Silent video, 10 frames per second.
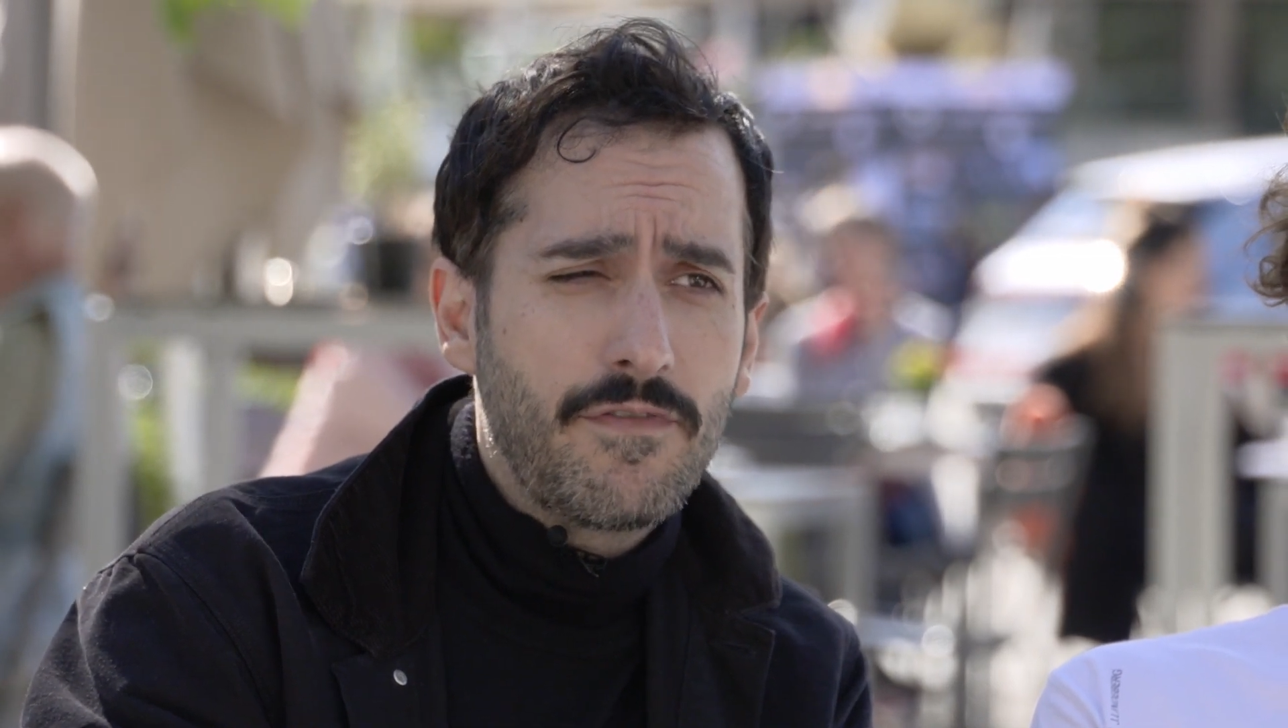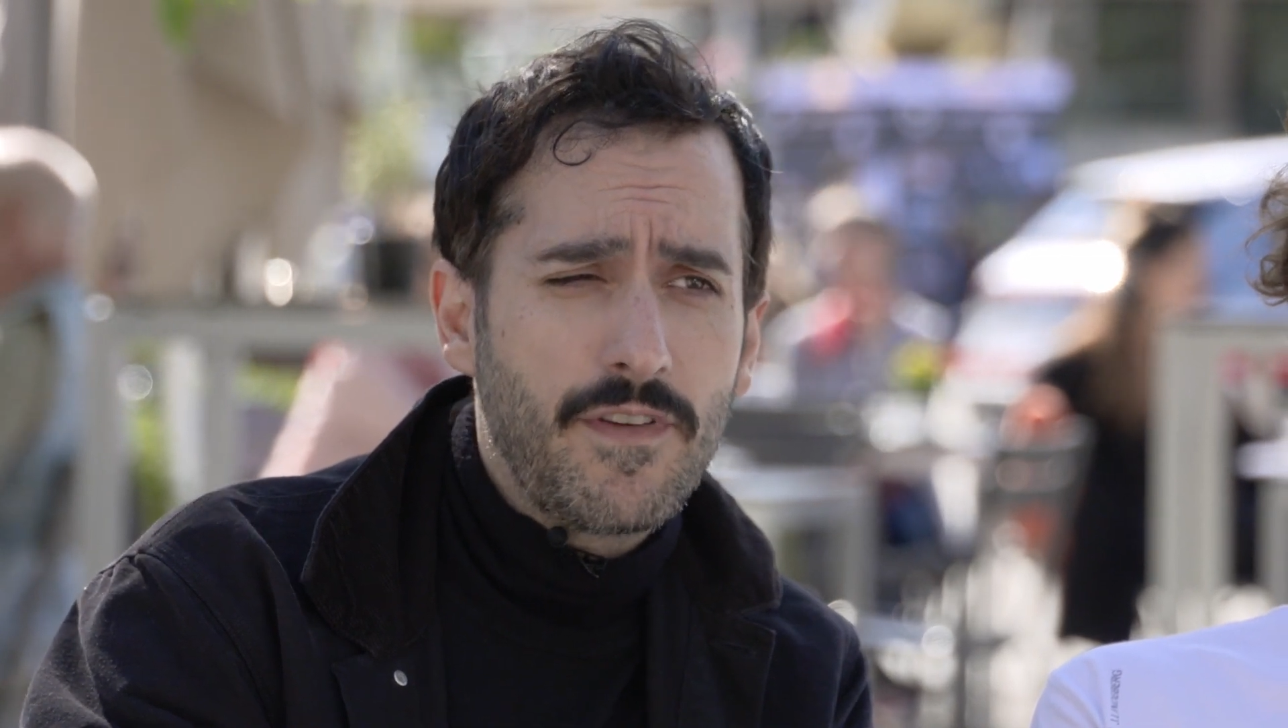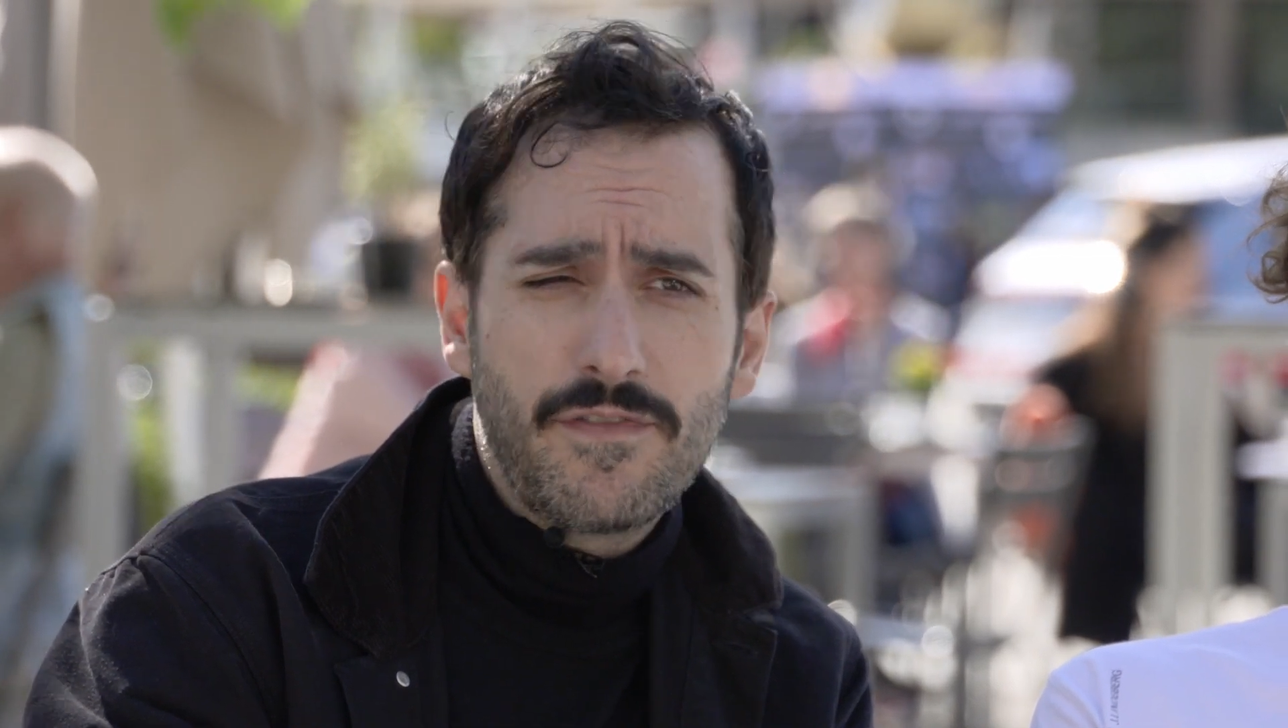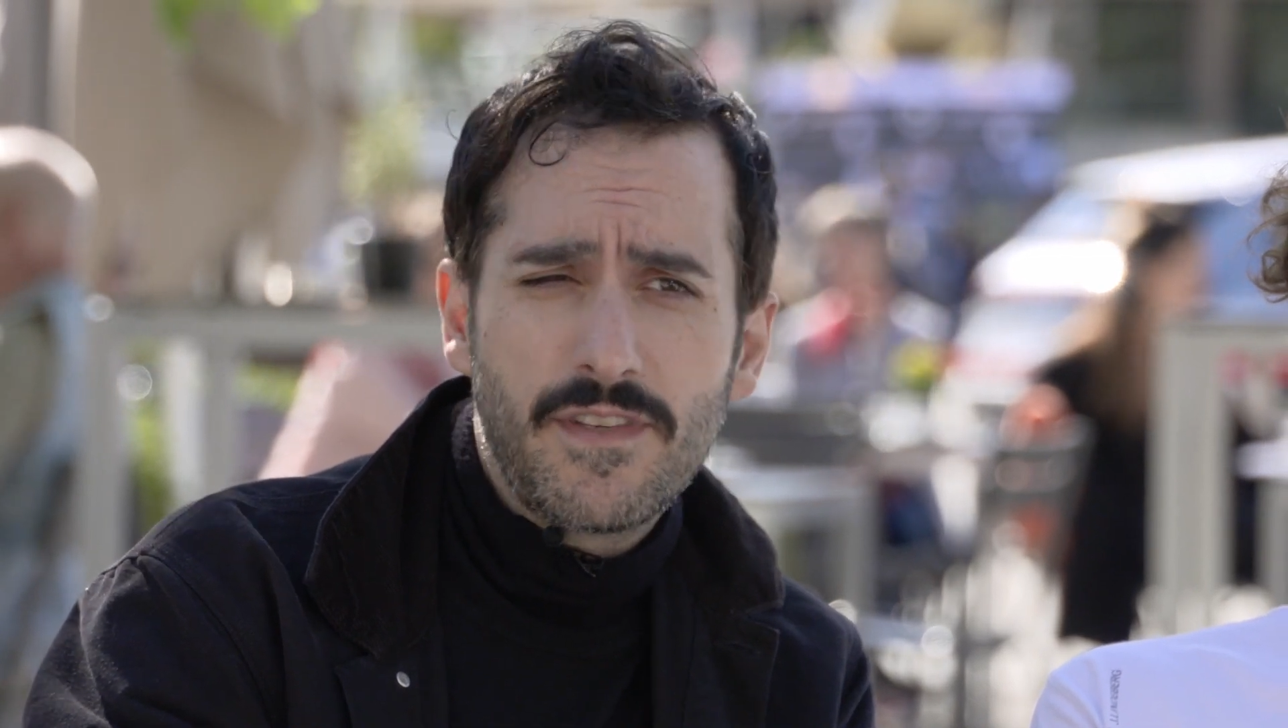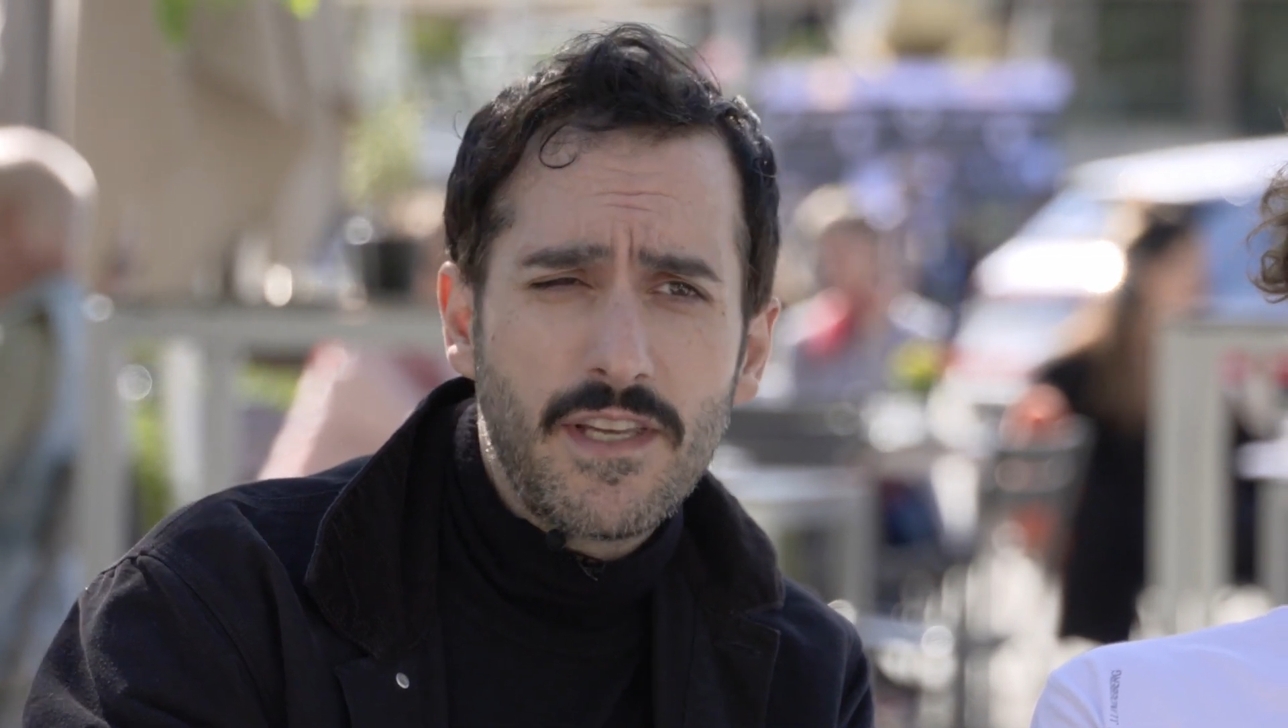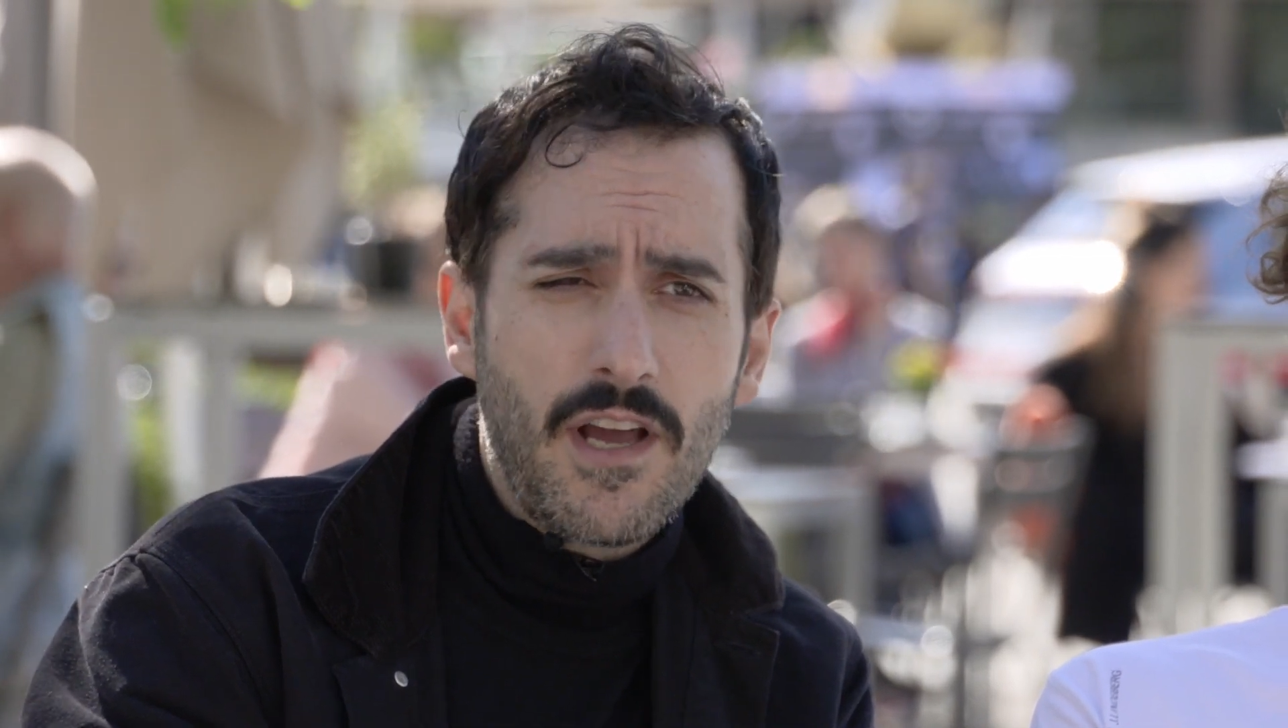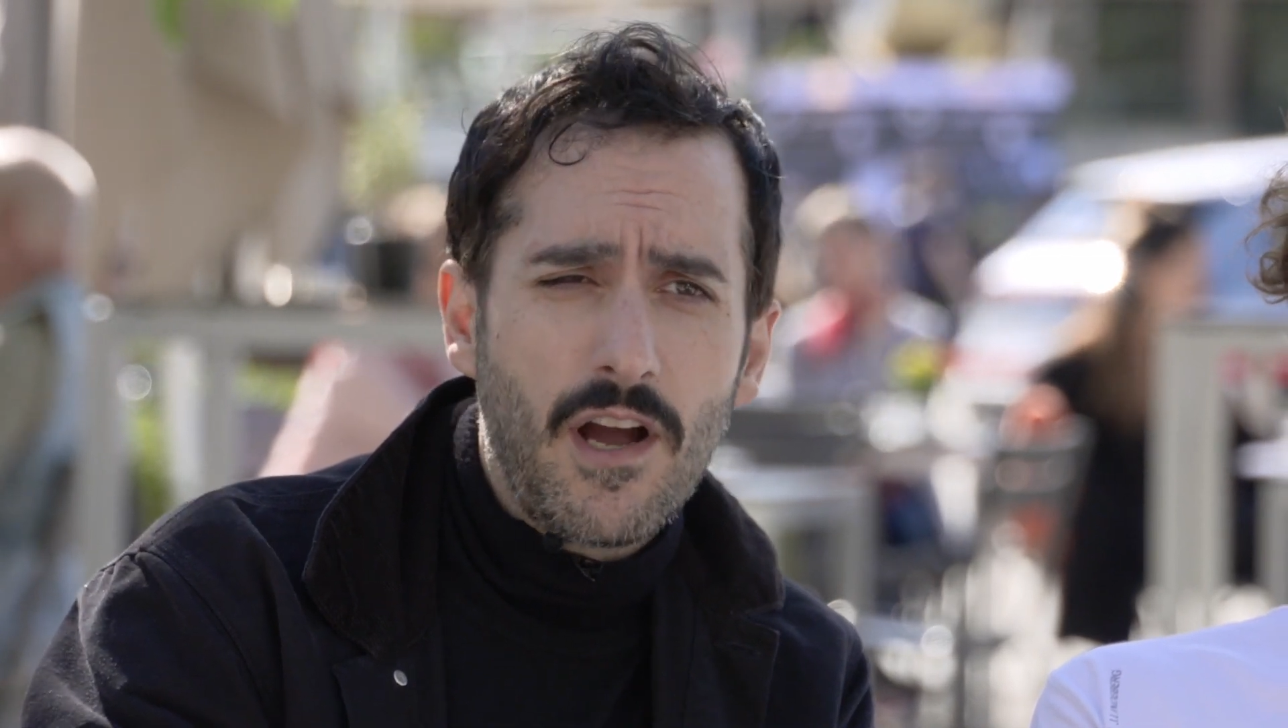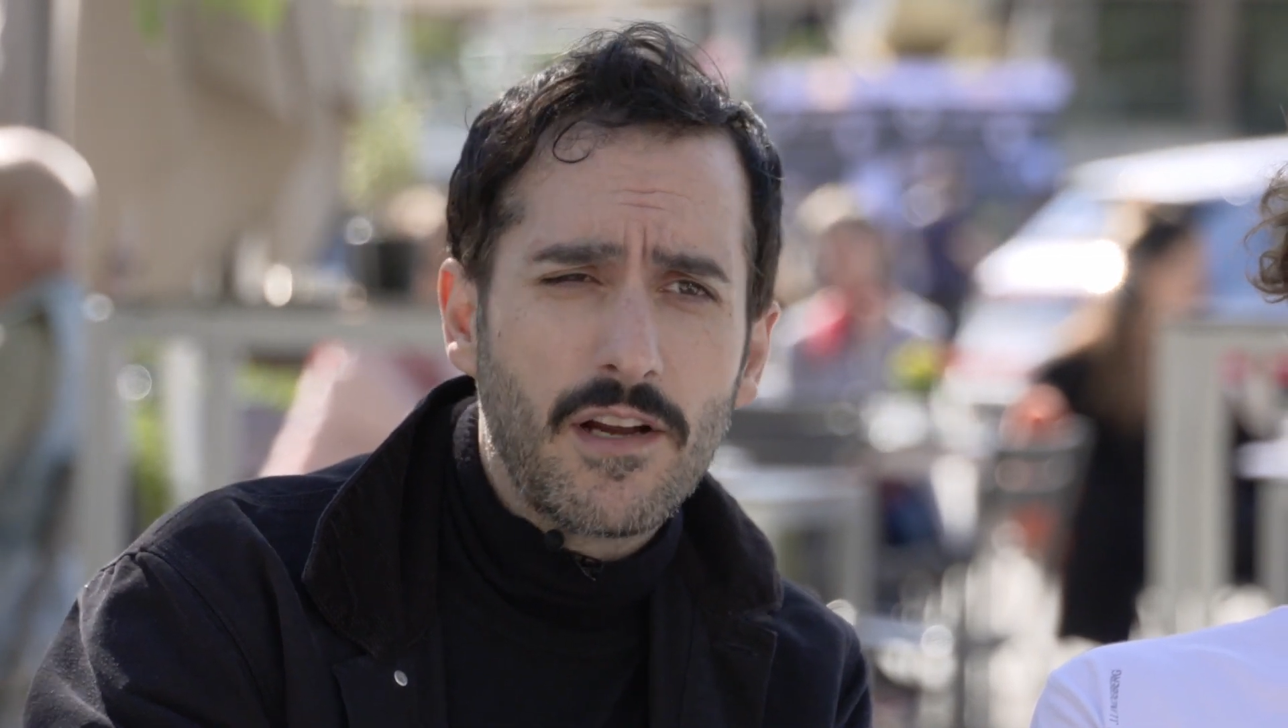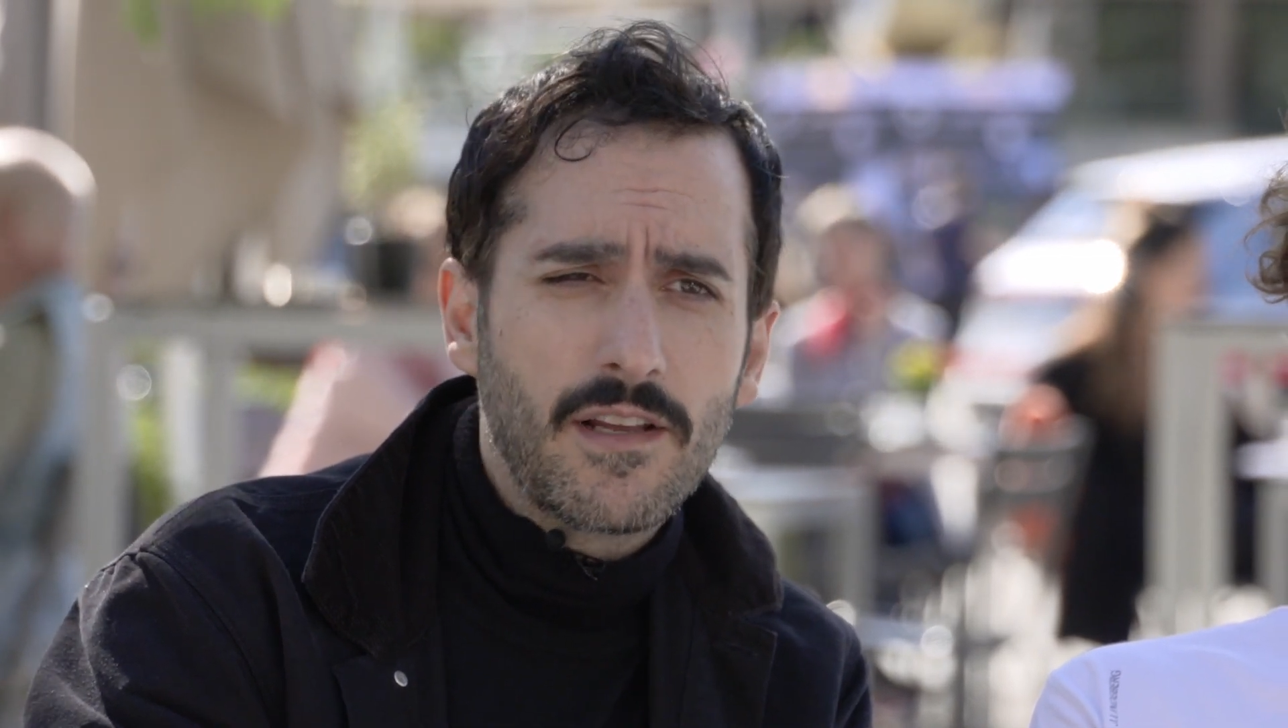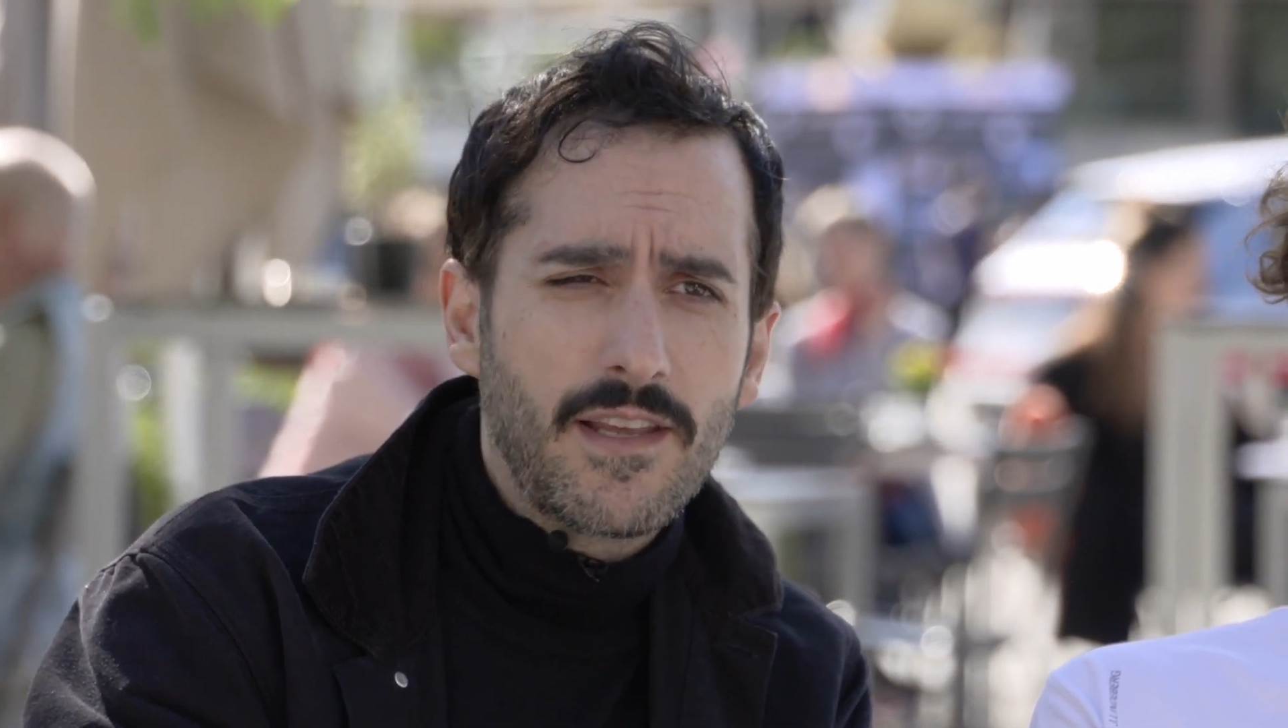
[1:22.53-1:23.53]
50
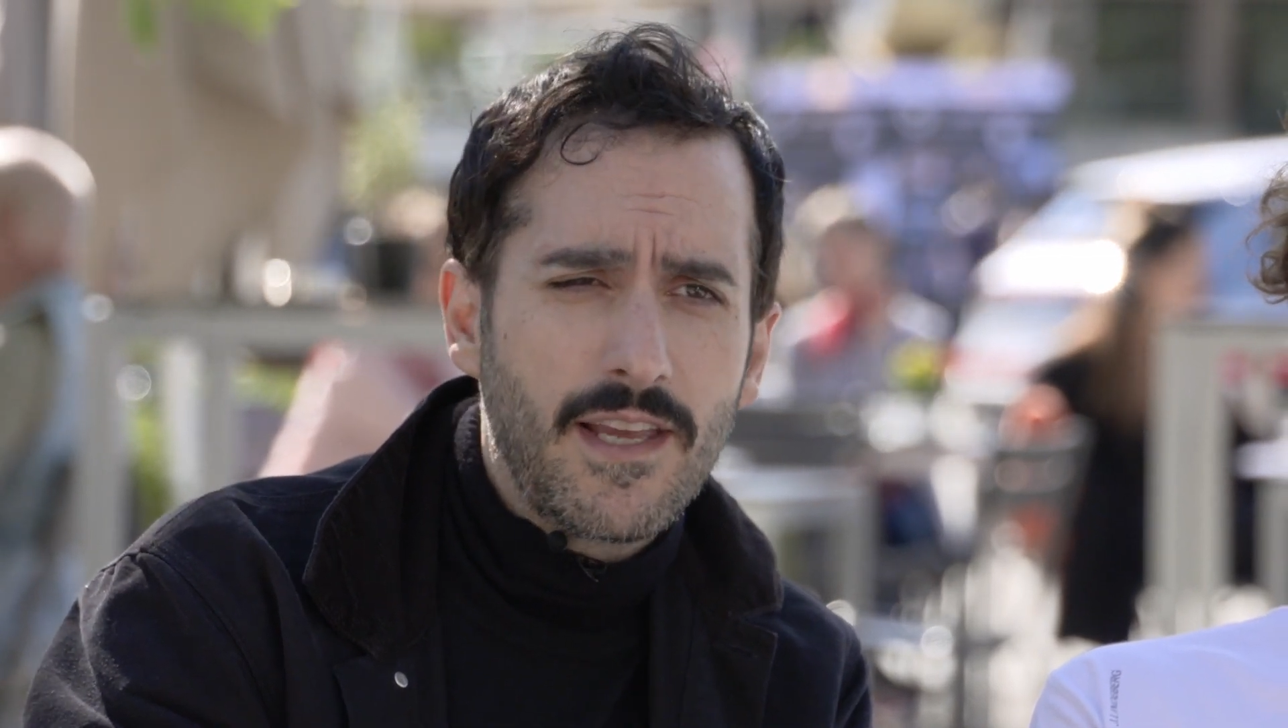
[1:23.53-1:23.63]
young